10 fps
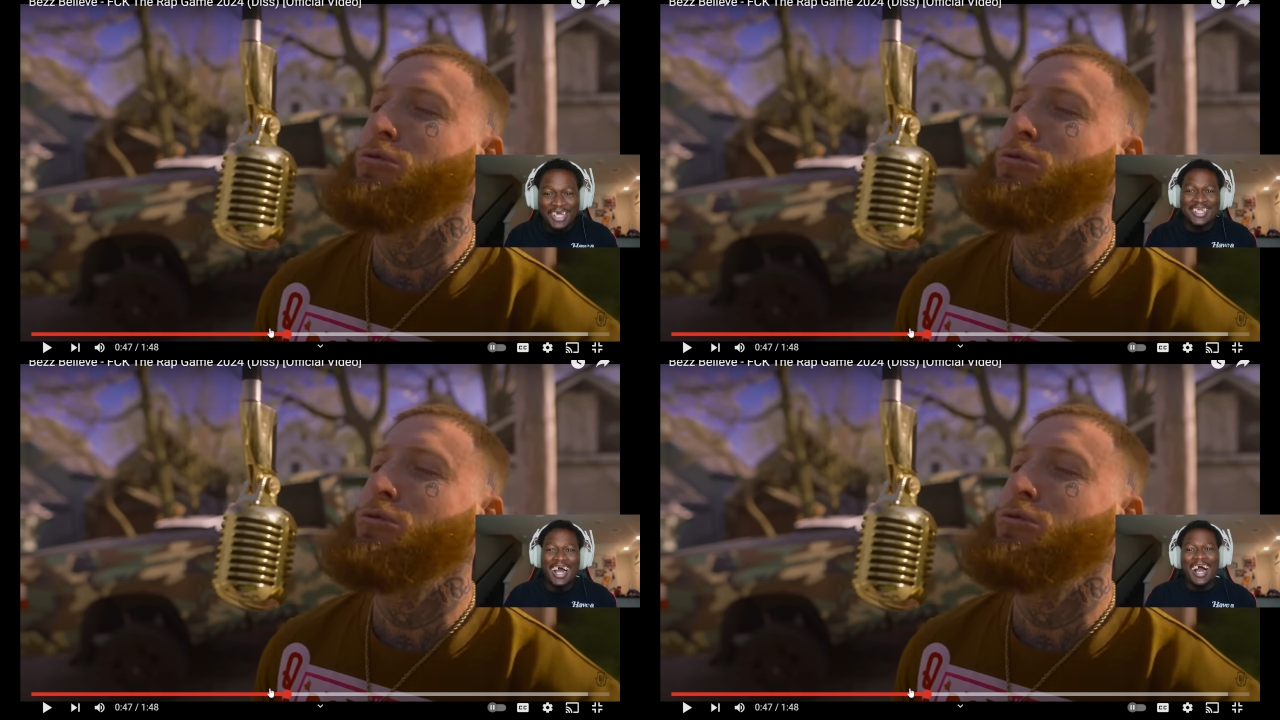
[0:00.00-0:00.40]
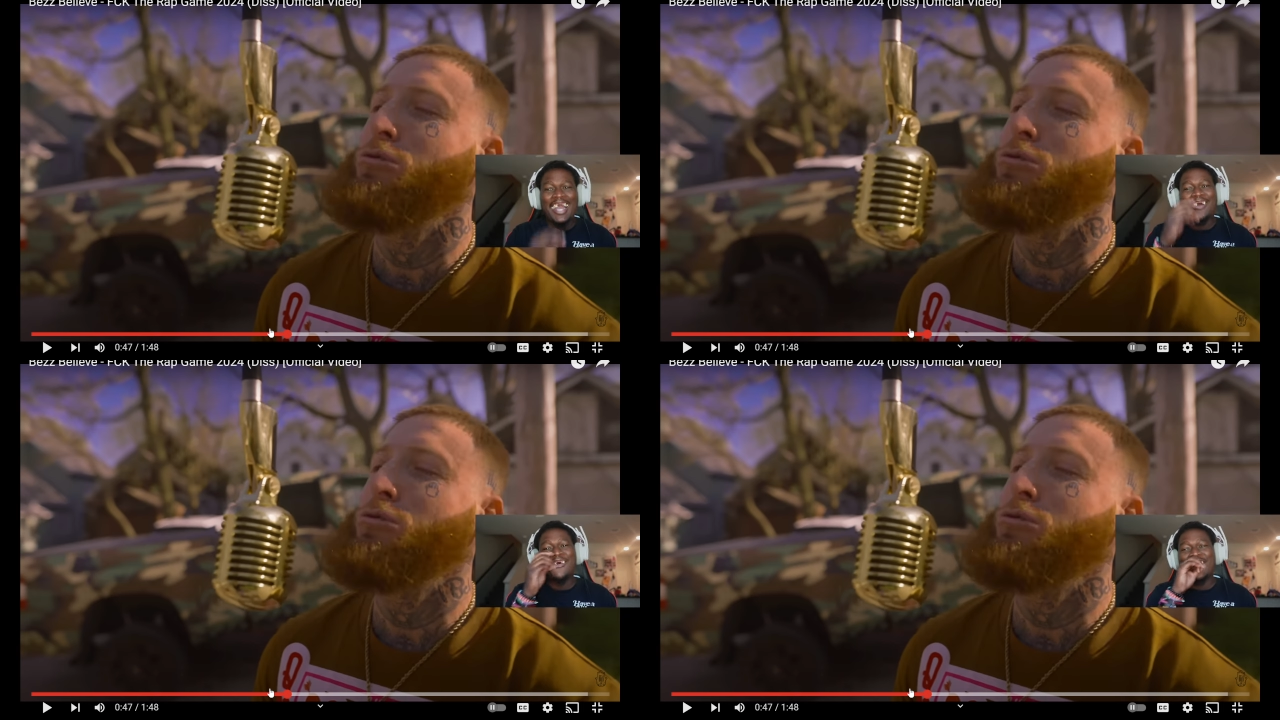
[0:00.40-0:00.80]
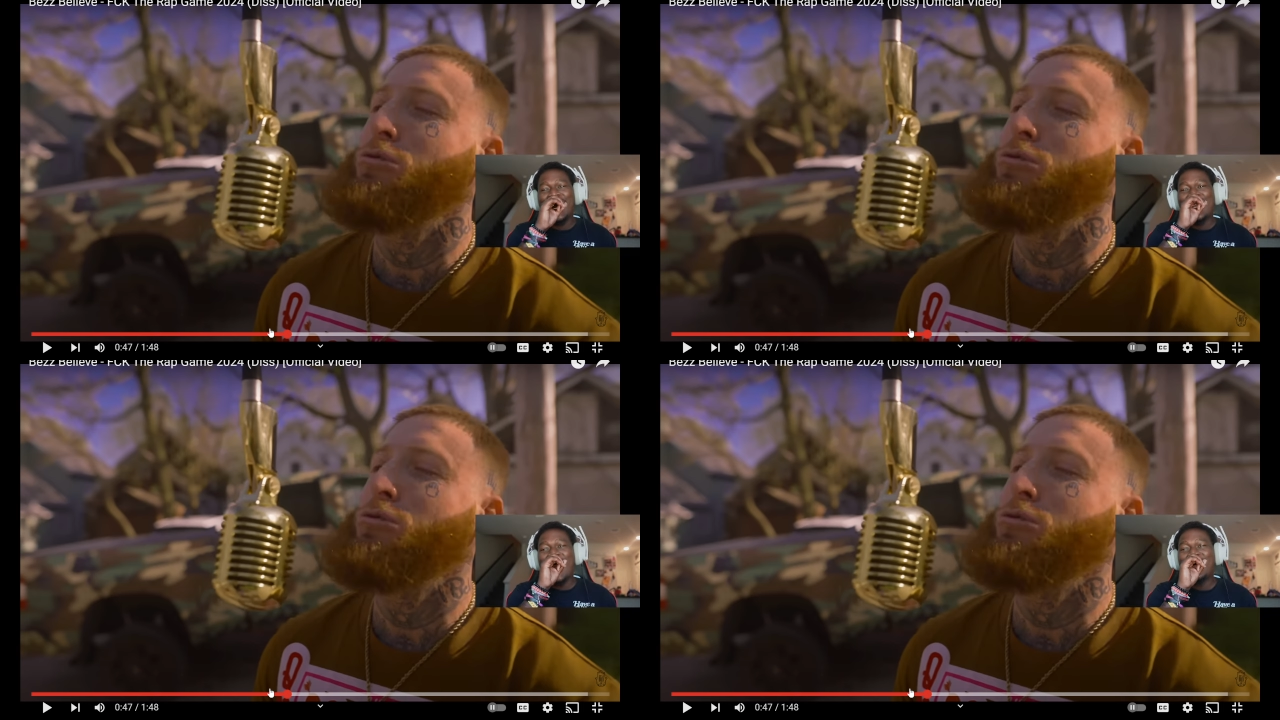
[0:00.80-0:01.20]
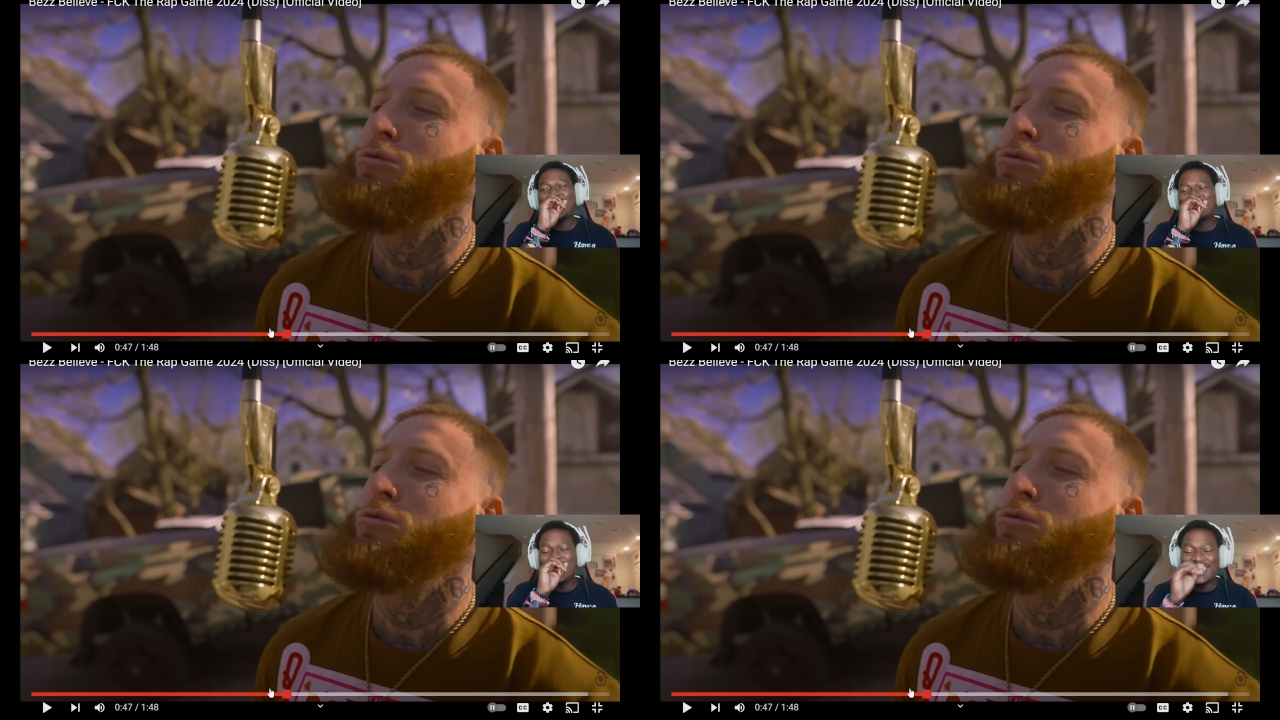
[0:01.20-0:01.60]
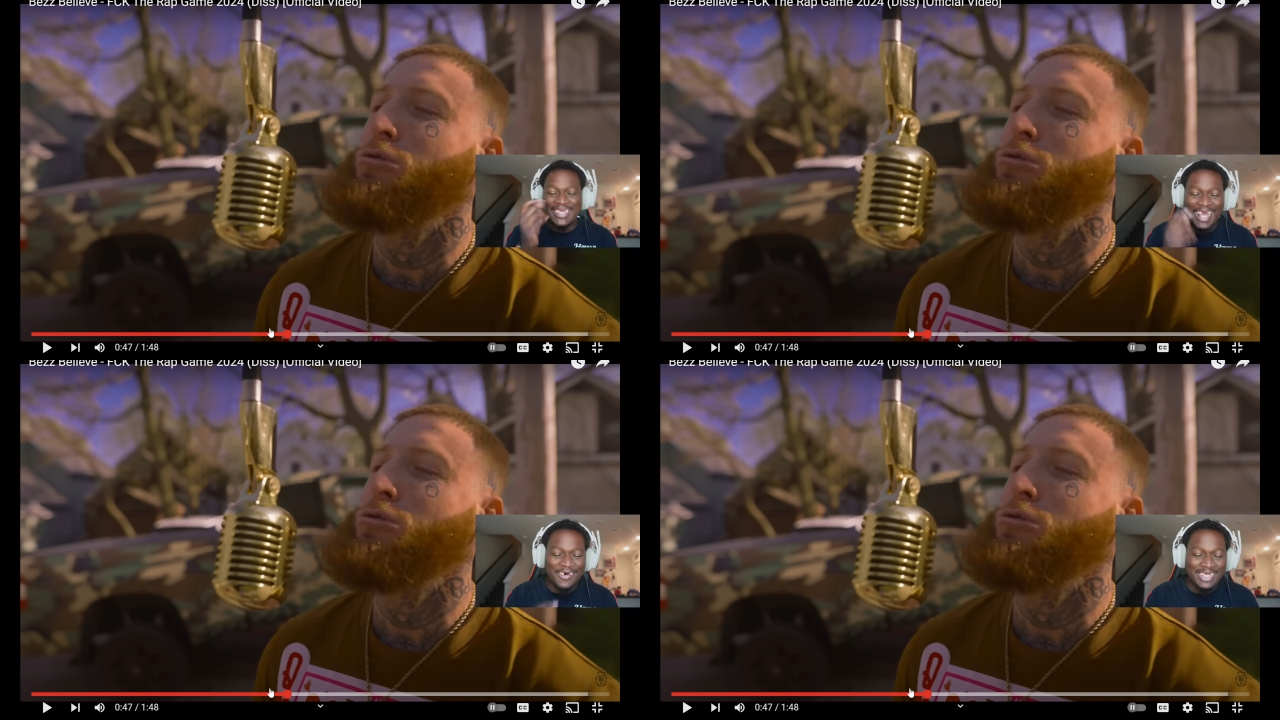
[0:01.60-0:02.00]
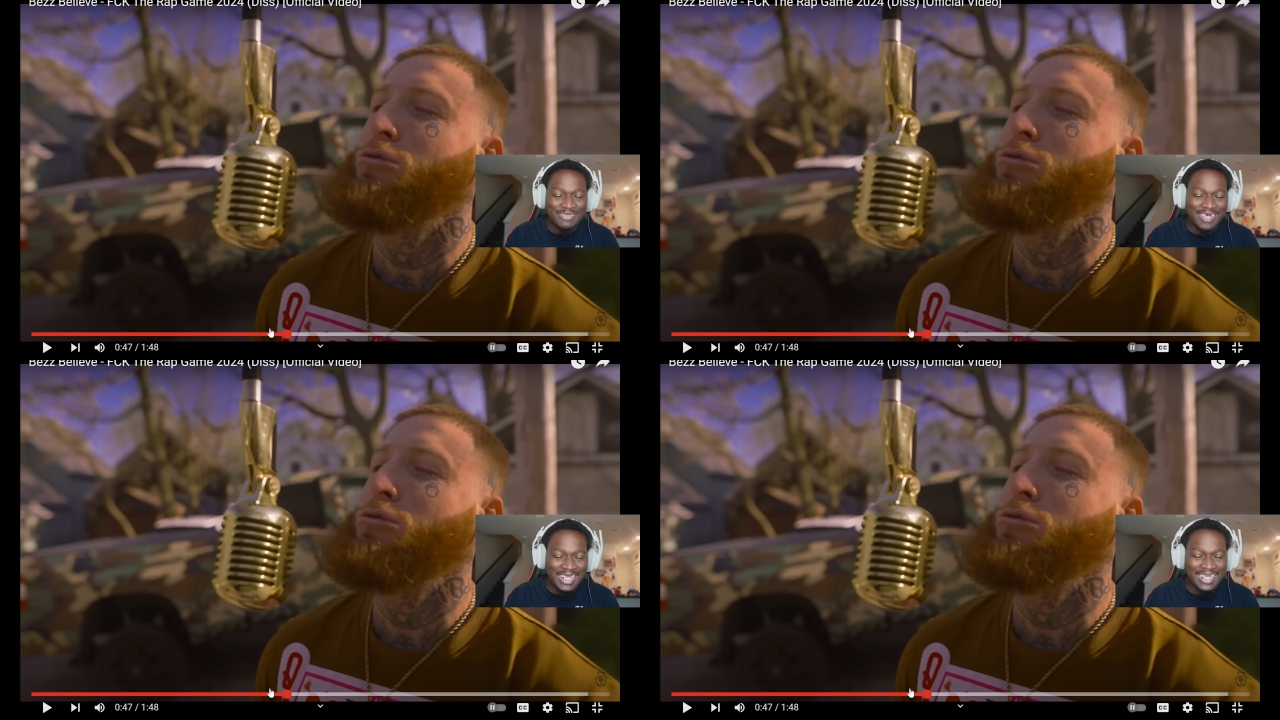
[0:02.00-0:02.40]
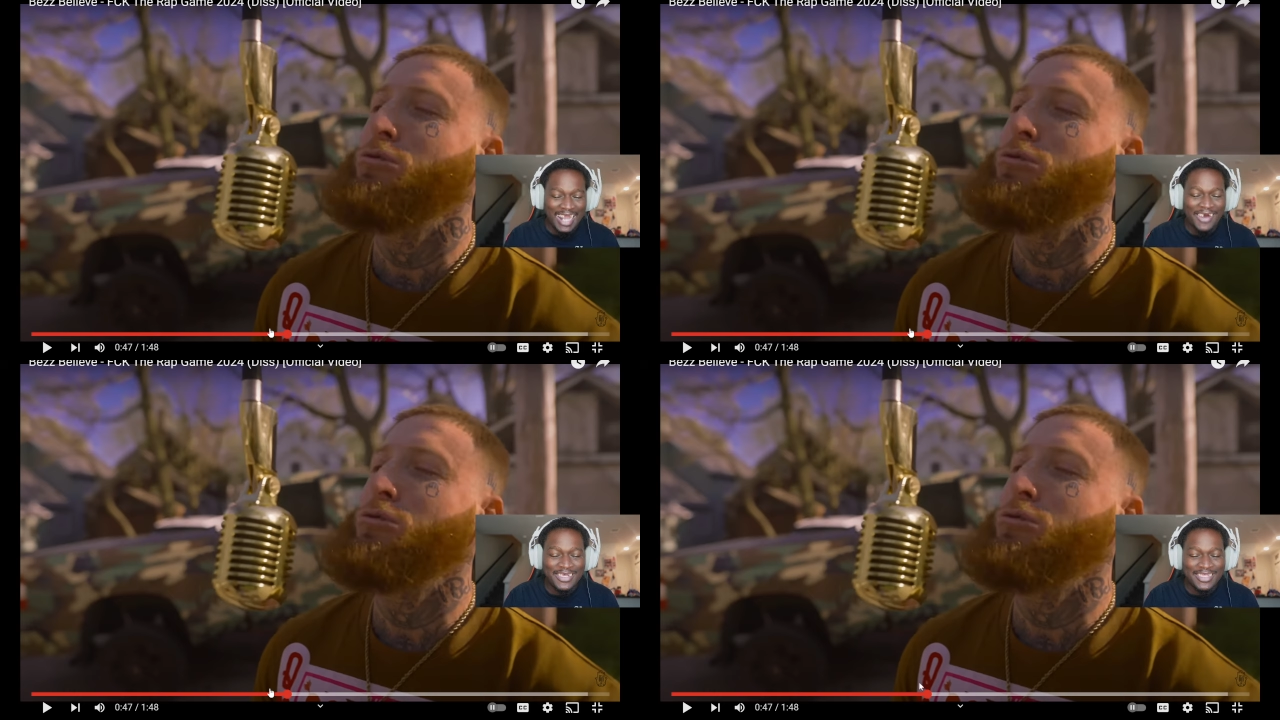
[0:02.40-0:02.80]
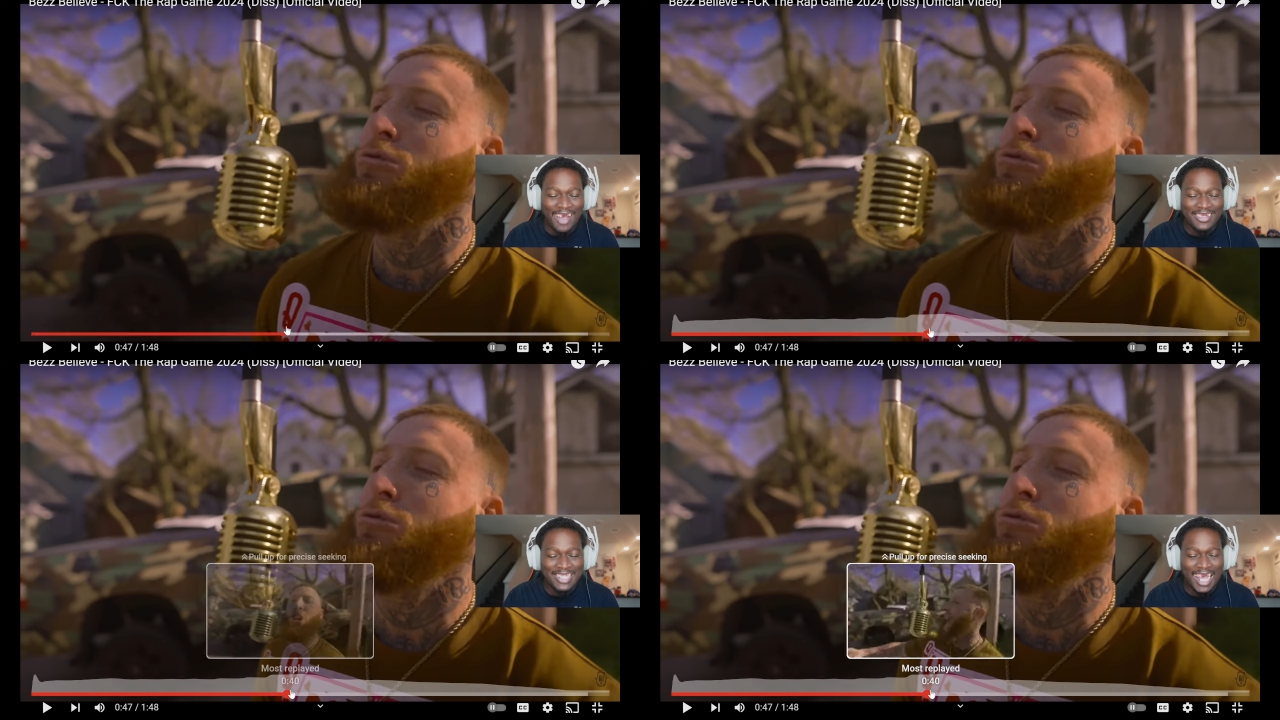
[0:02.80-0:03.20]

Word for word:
Speaker 1: I ain't gonna lie, that was funny. That was funny. That was that was kind